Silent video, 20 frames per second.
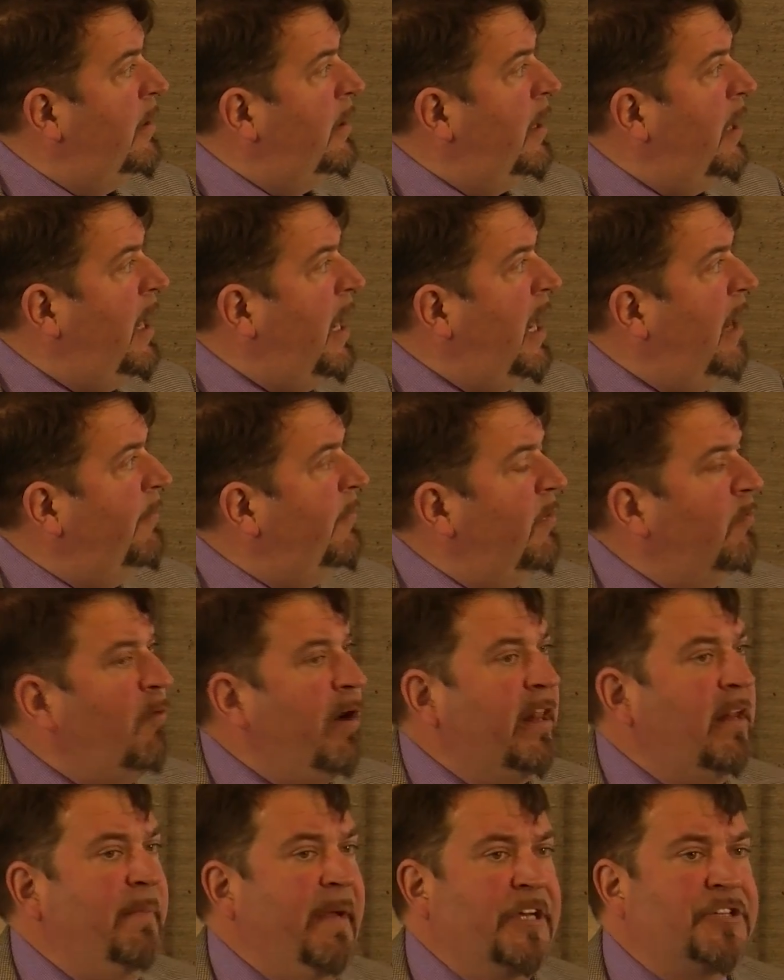One
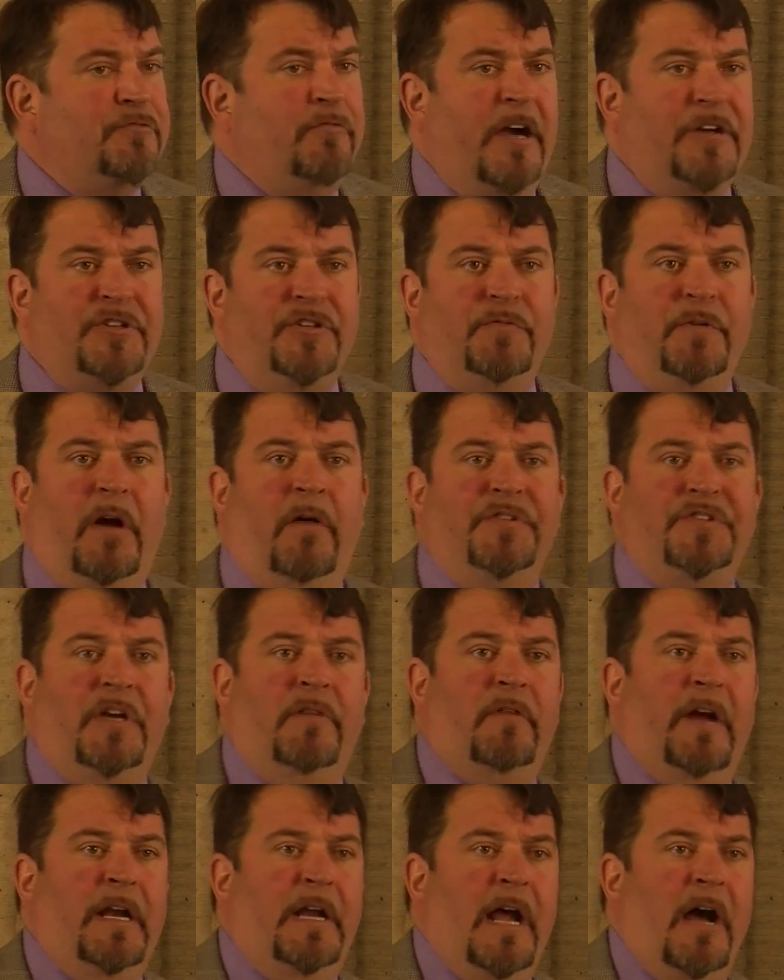of the biggest questions we always
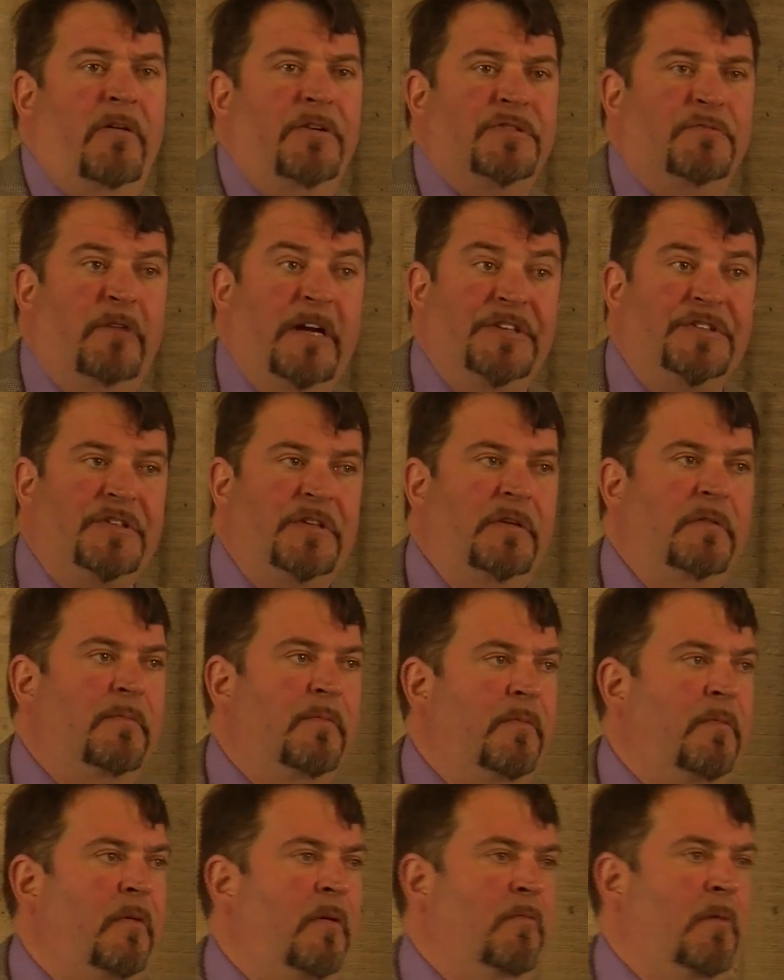get right now is risk.
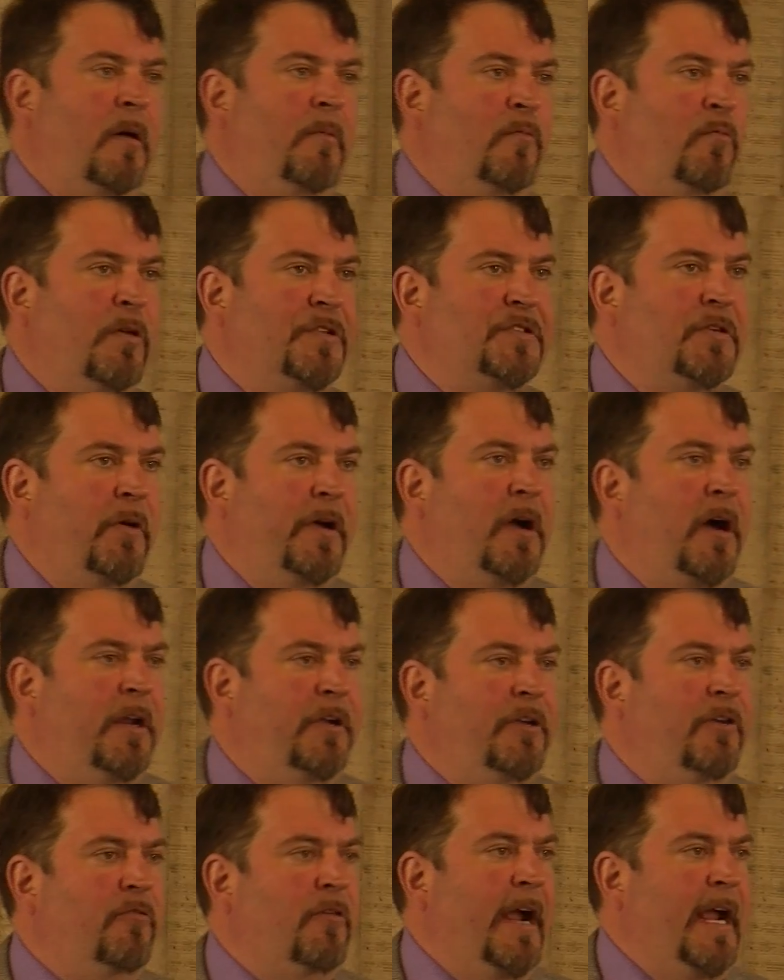What's going on
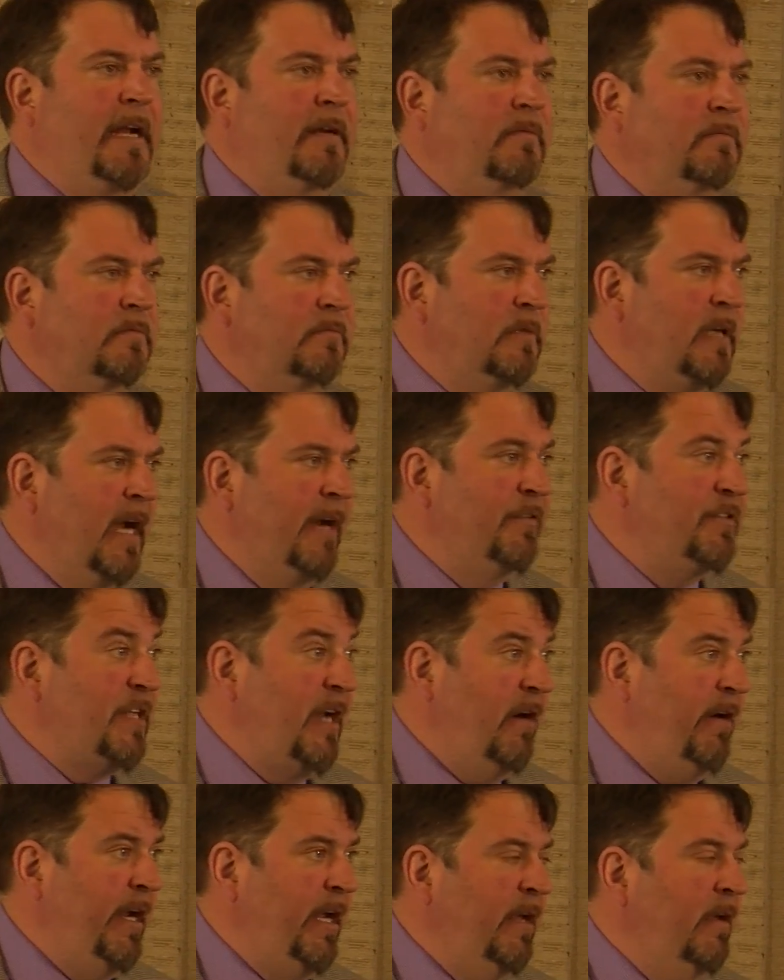in Ukraine? Kind of
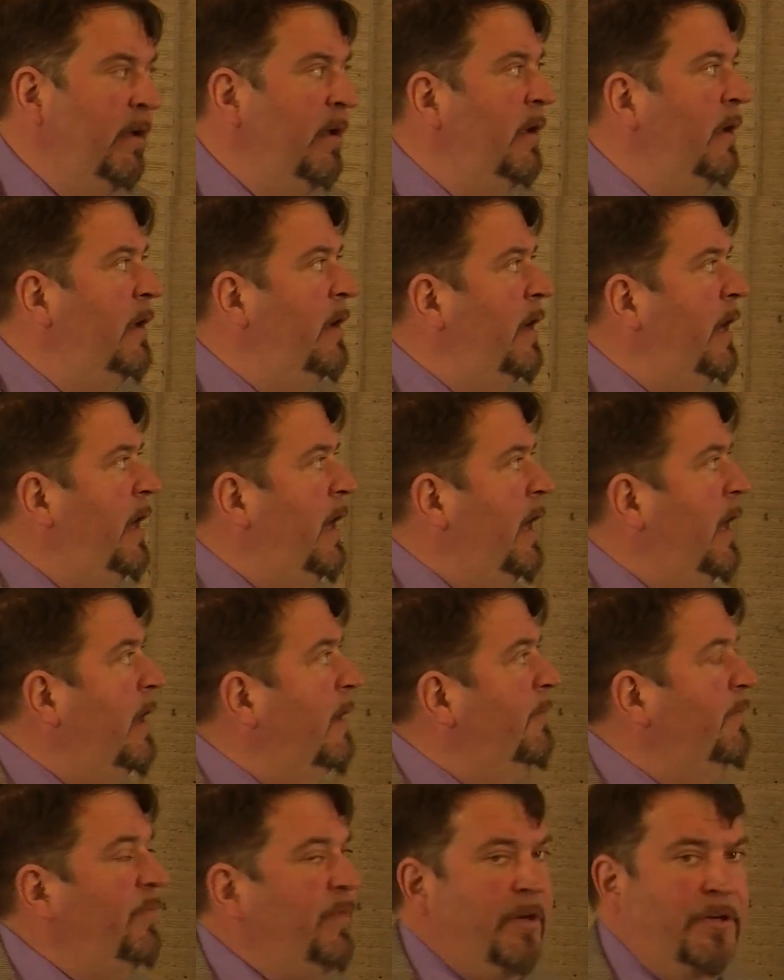scary.
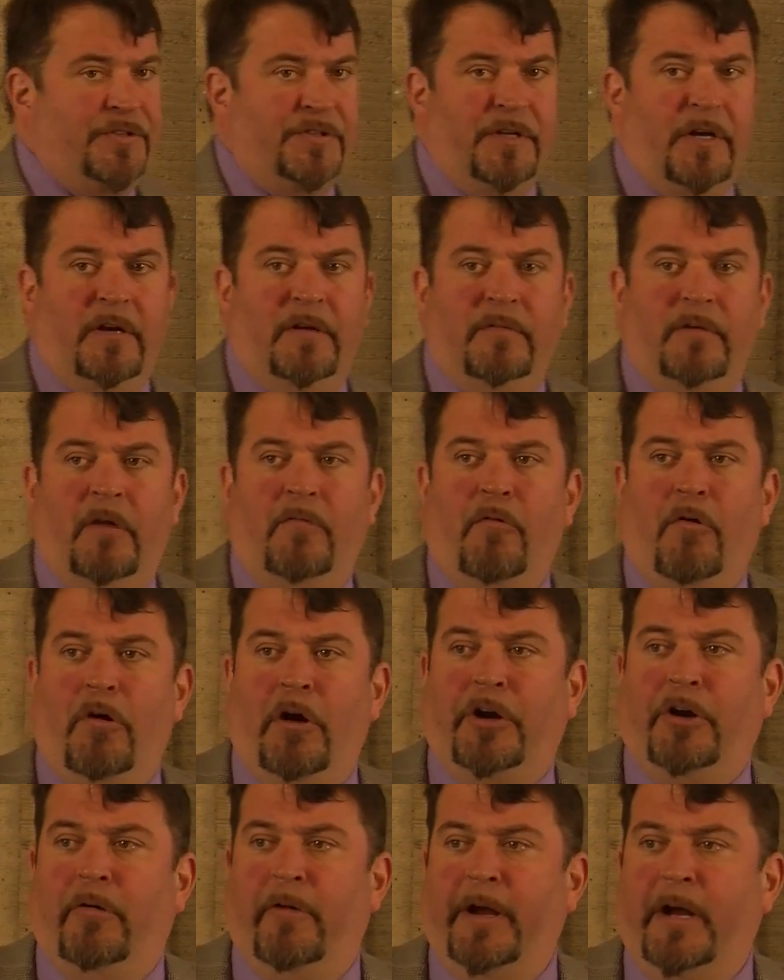There's a
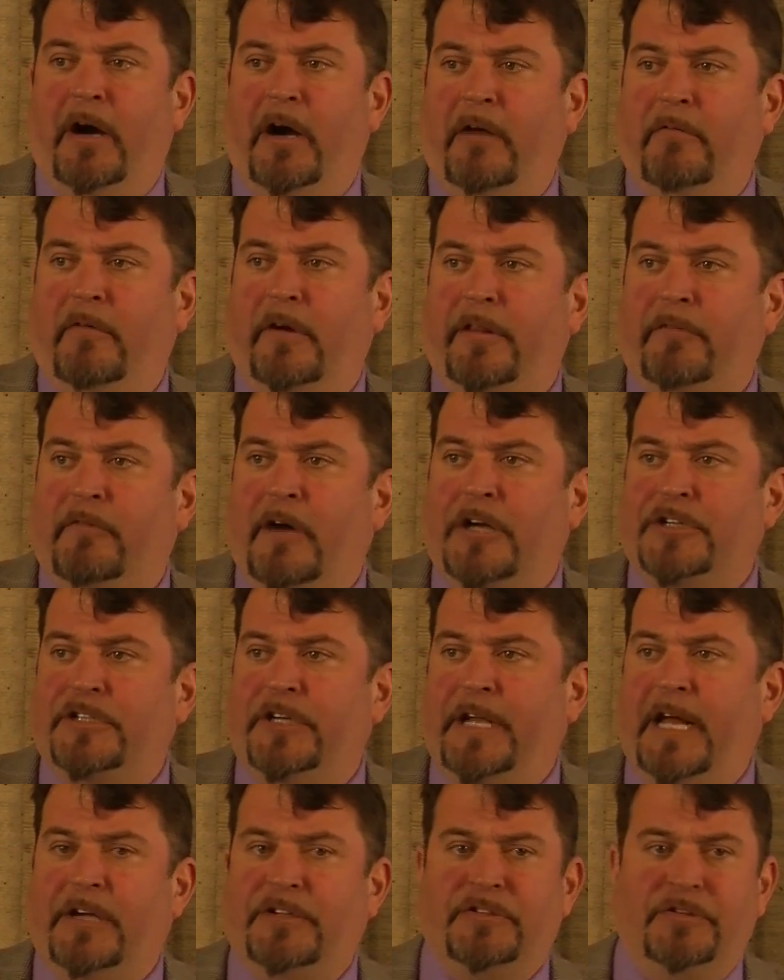war going on with
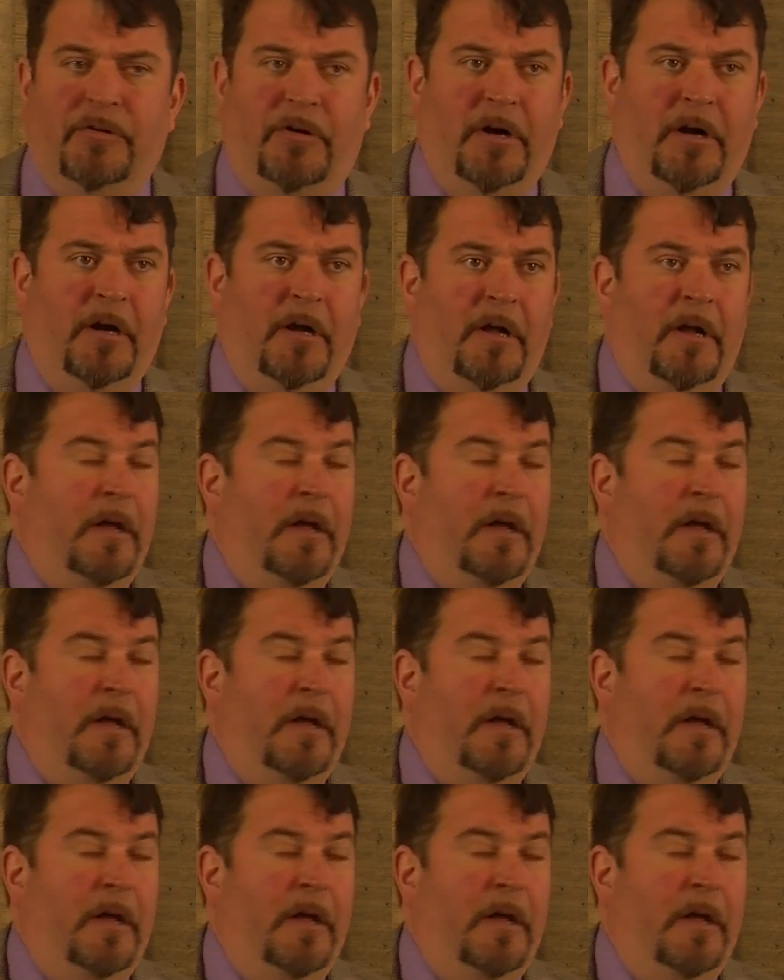Russia next door.